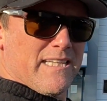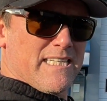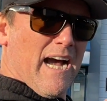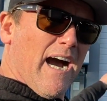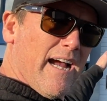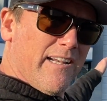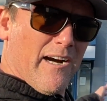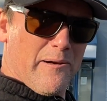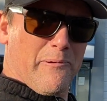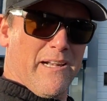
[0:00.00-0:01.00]
side, you
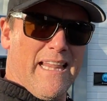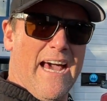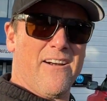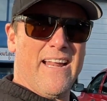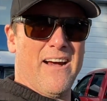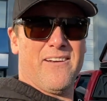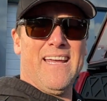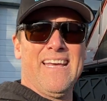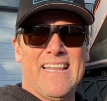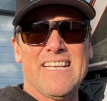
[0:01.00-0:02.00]
gotta put a ladder down.
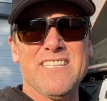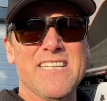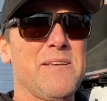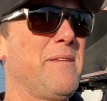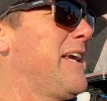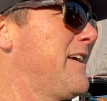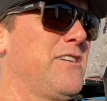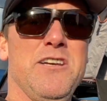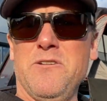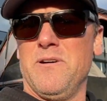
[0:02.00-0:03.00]
That's not something you can
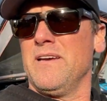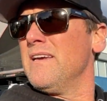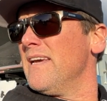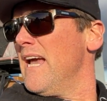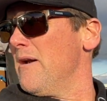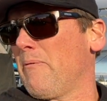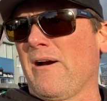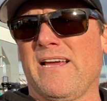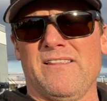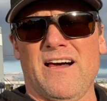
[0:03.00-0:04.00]
do in a
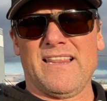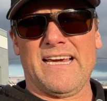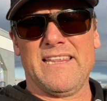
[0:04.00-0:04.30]
parking lot like